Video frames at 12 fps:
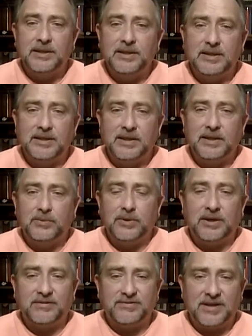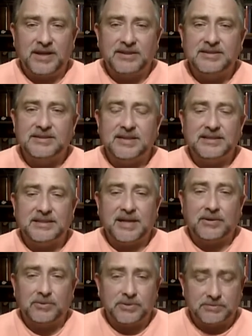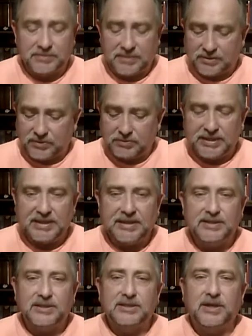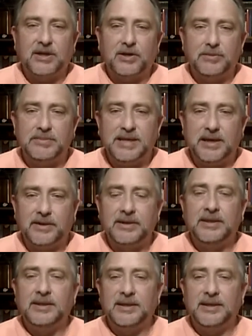then what I'll find is as I will begin to calm down.